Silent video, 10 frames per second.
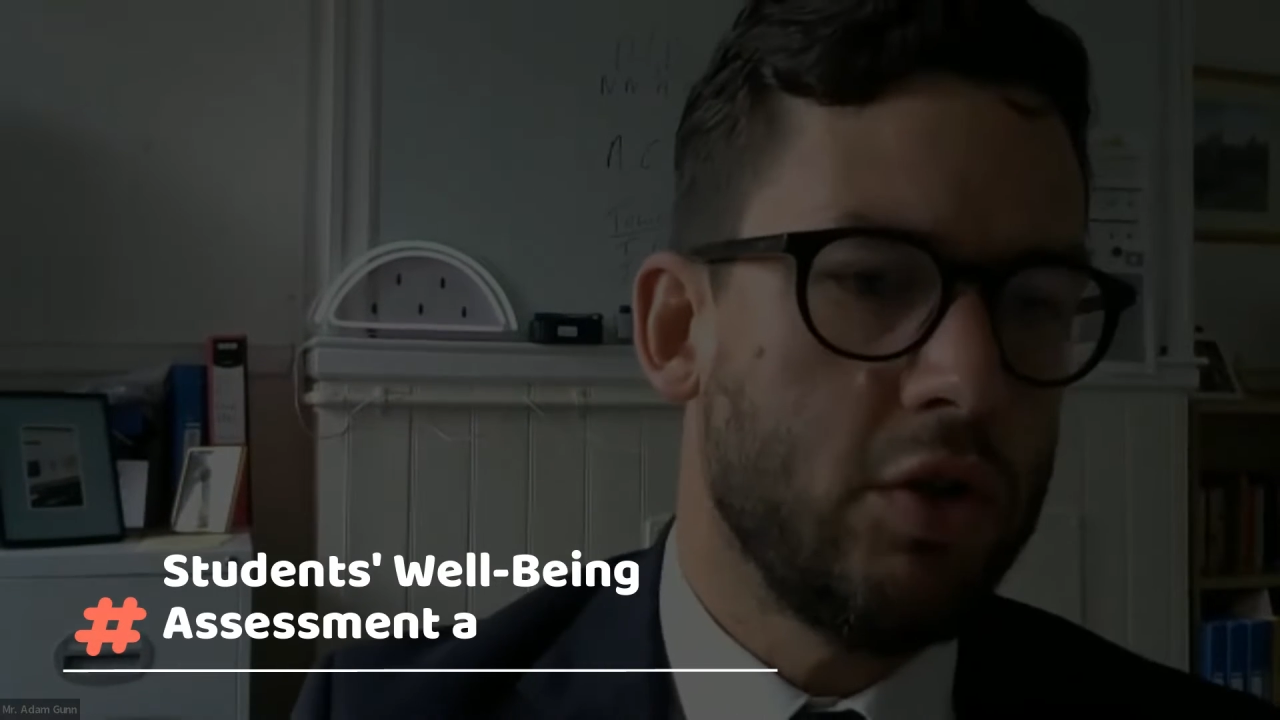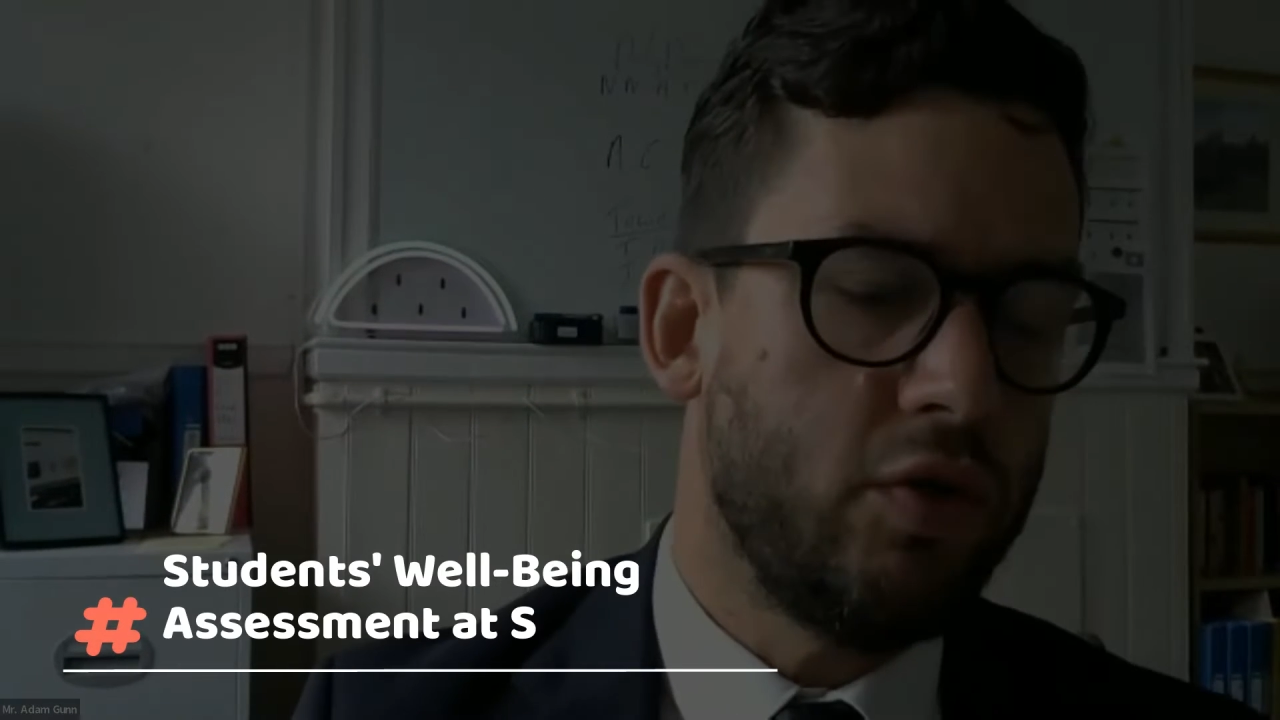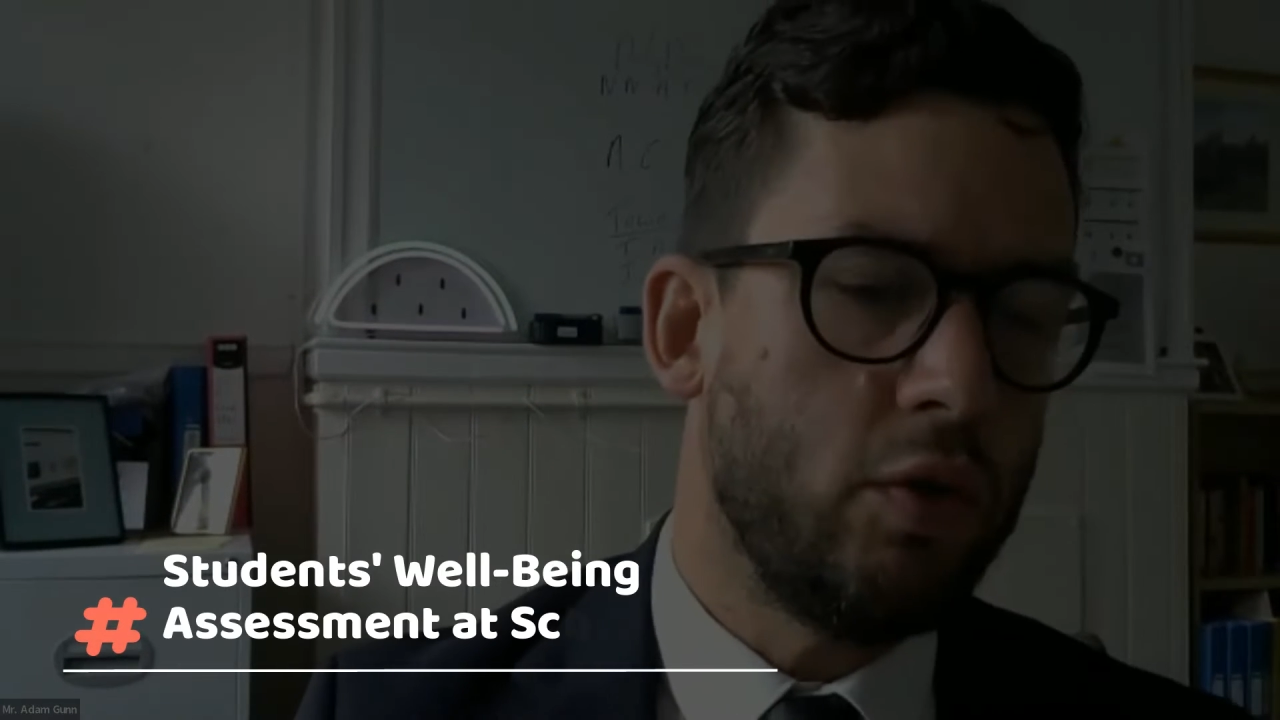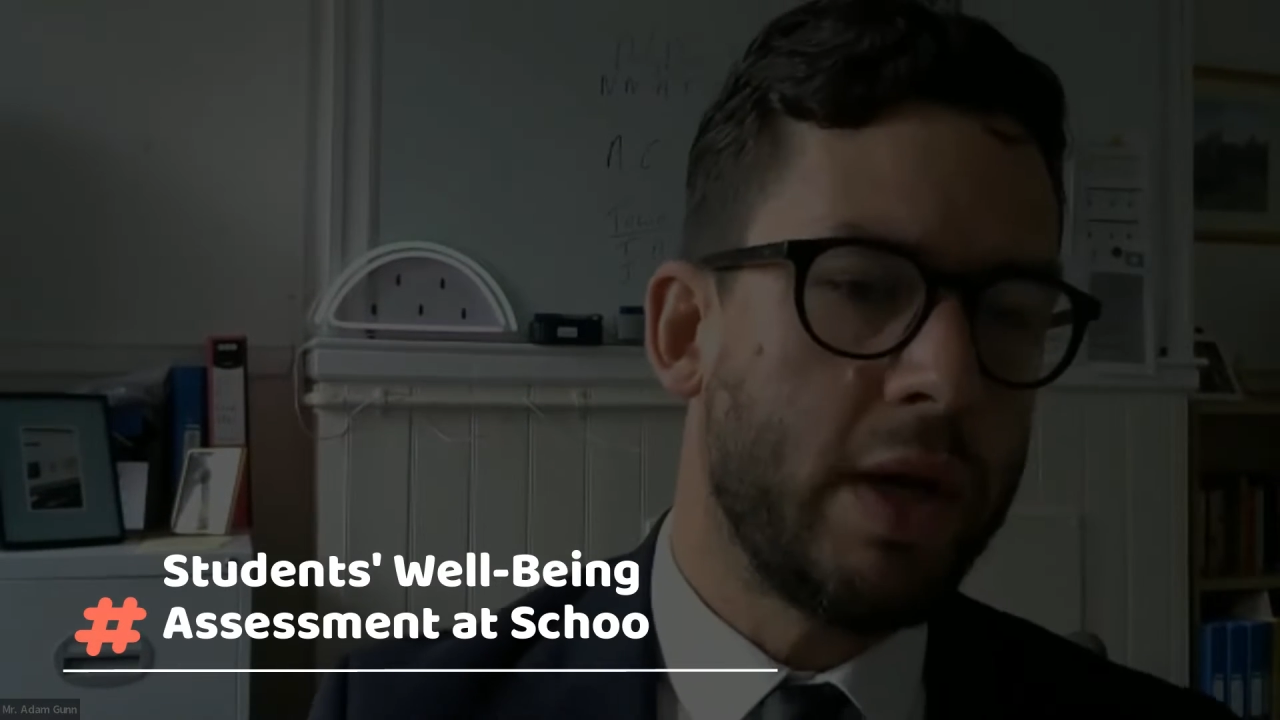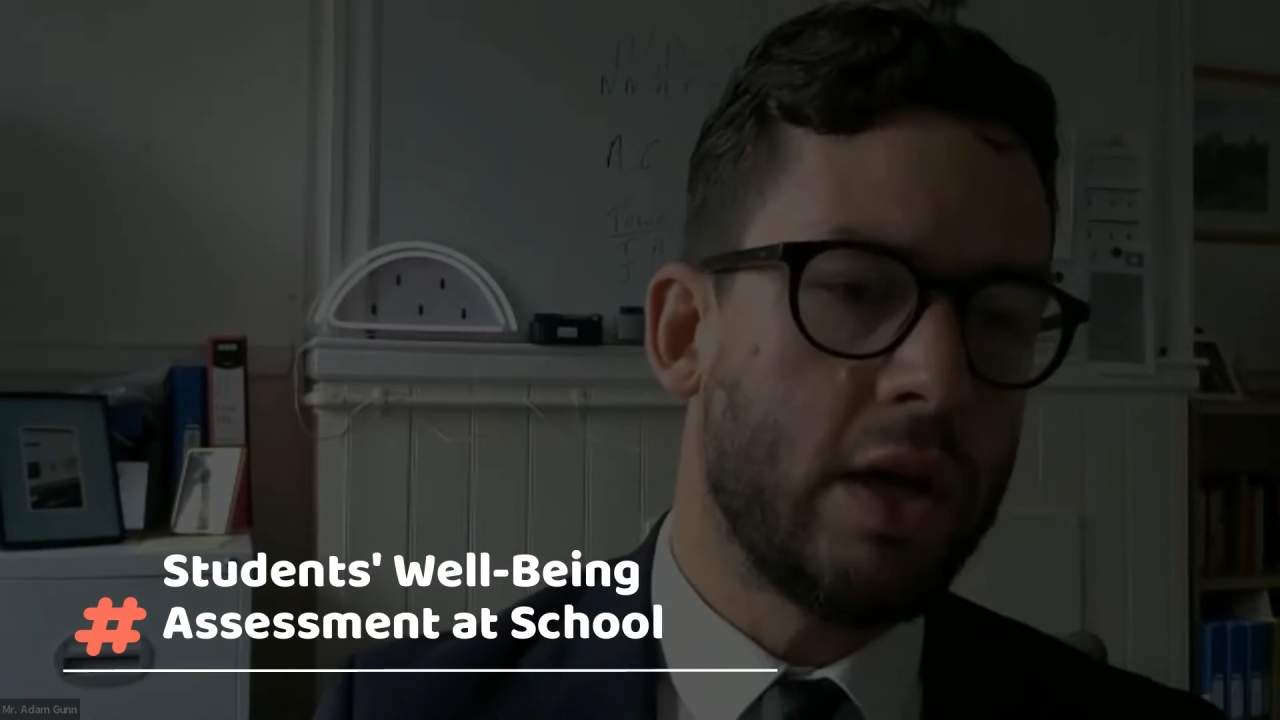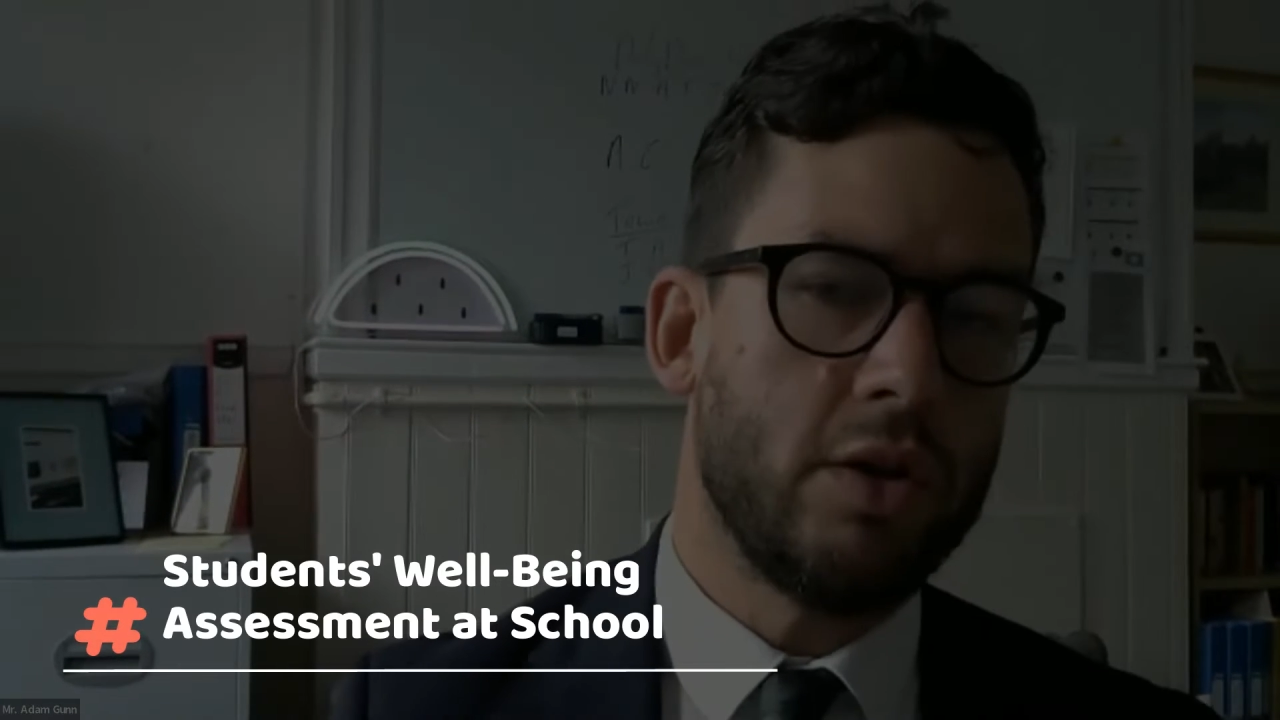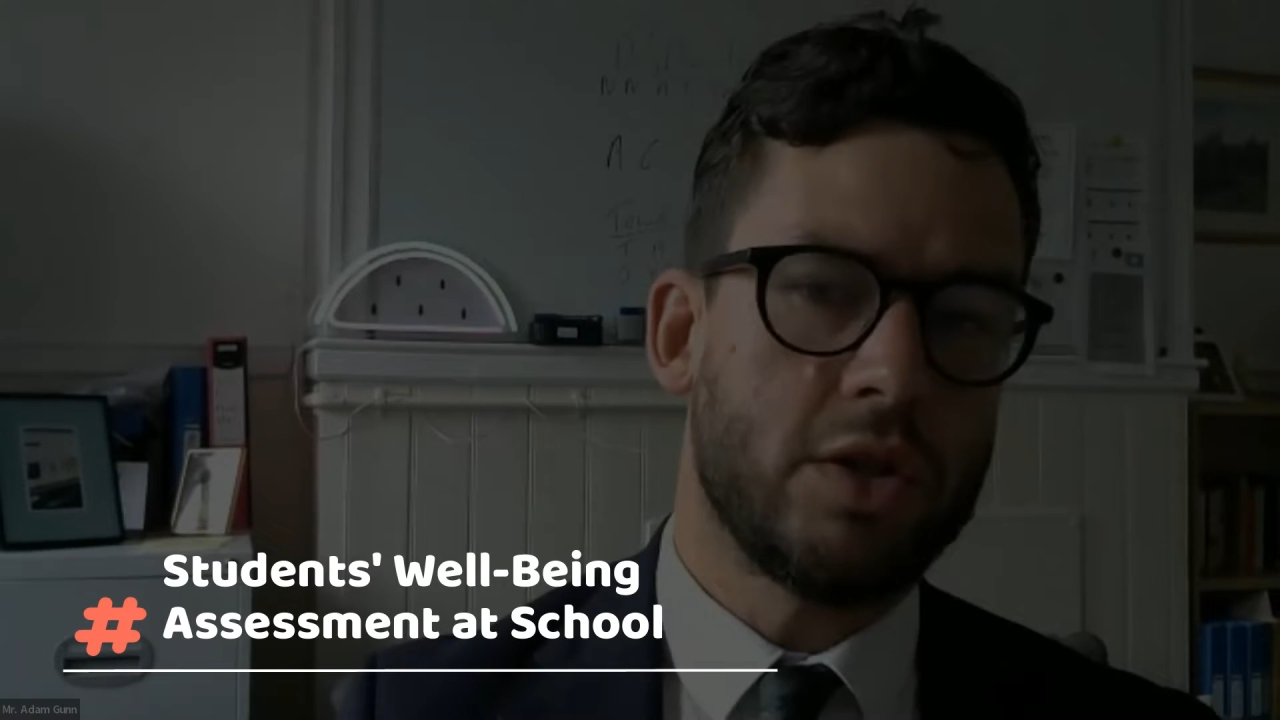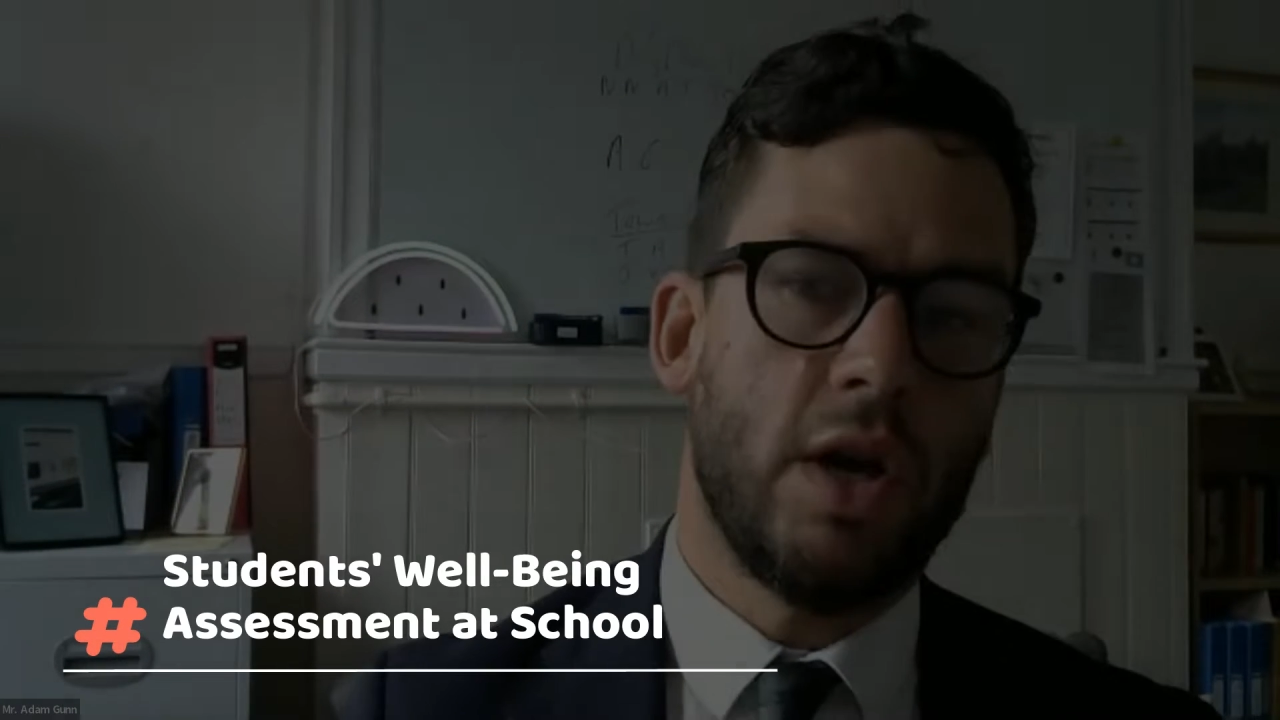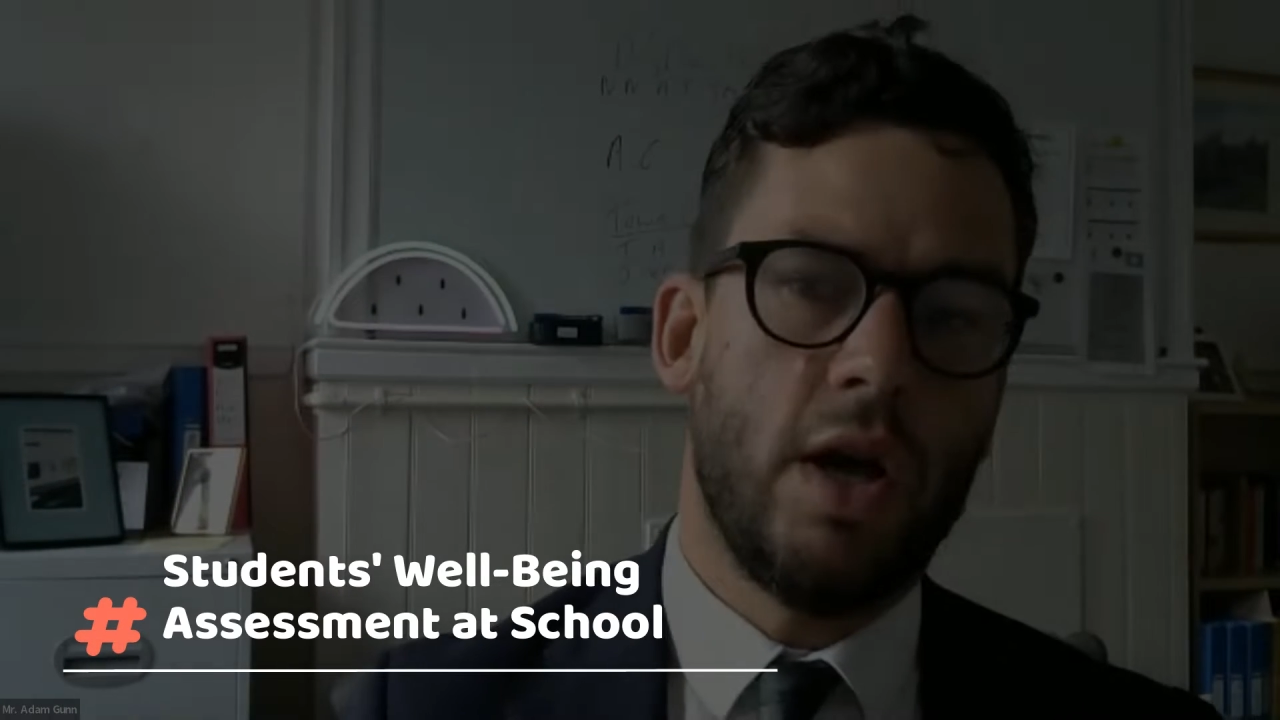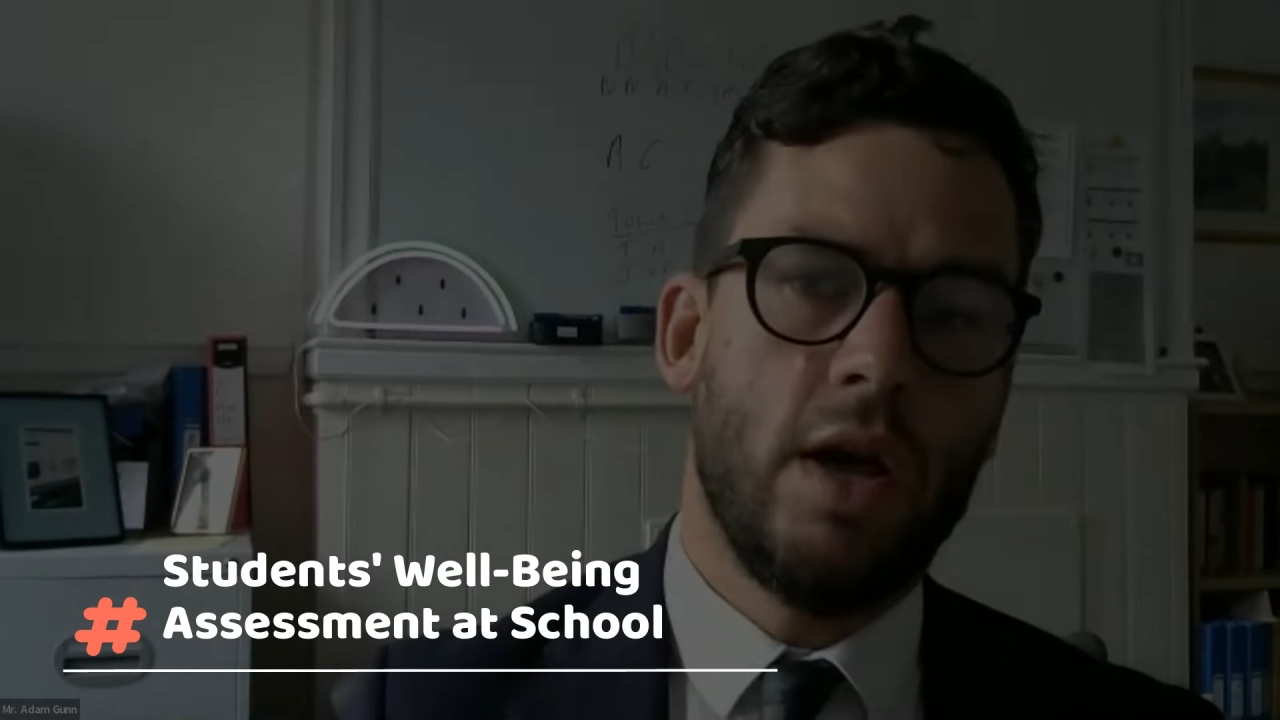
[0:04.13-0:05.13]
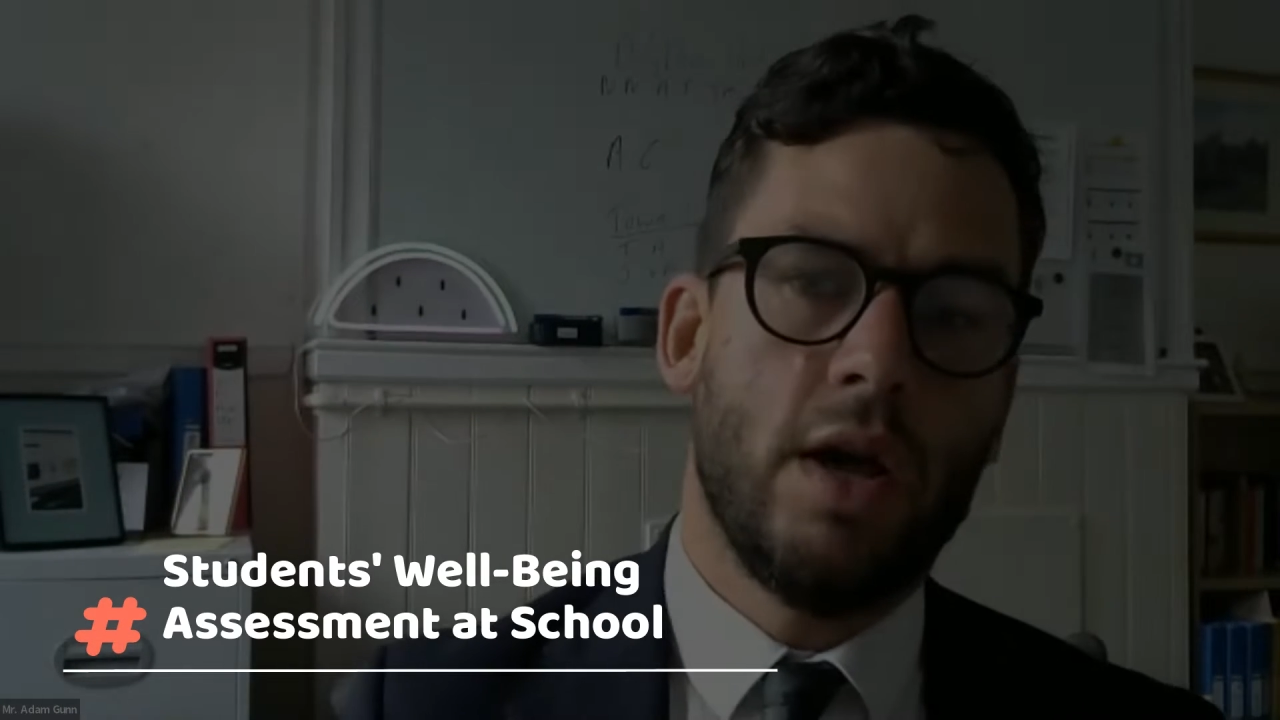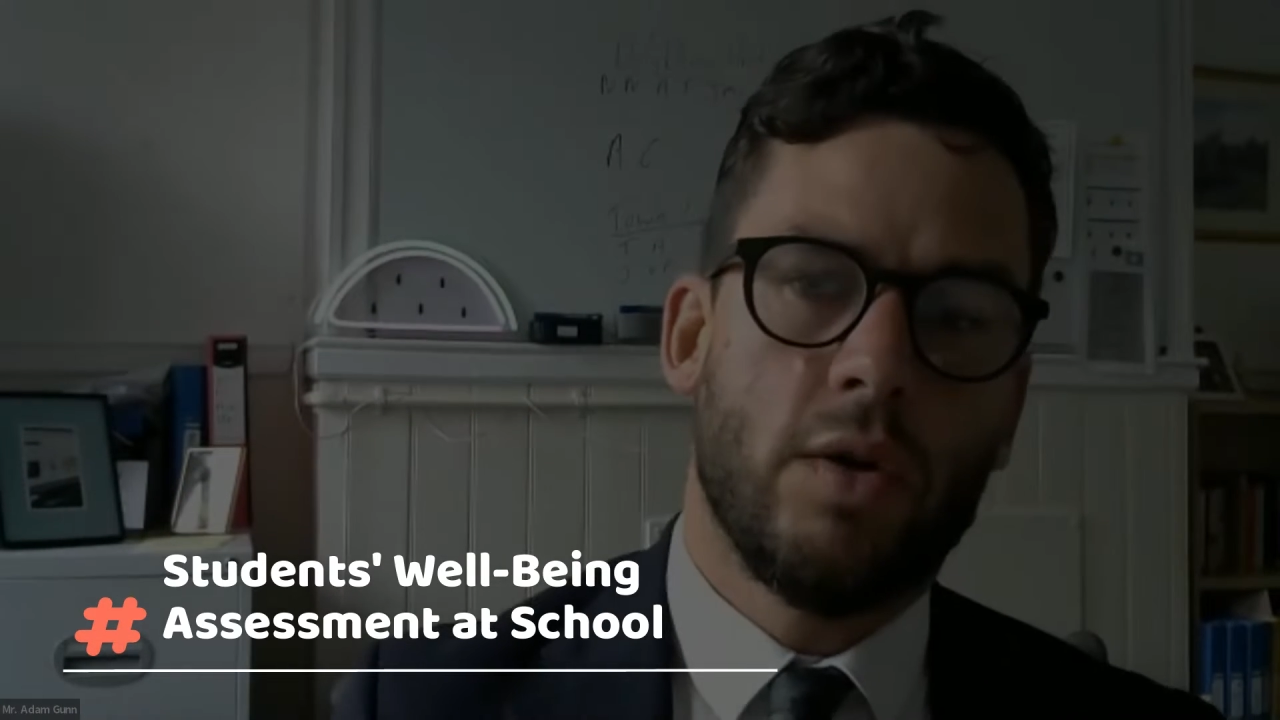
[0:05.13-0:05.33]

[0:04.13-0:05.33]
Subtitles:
useful because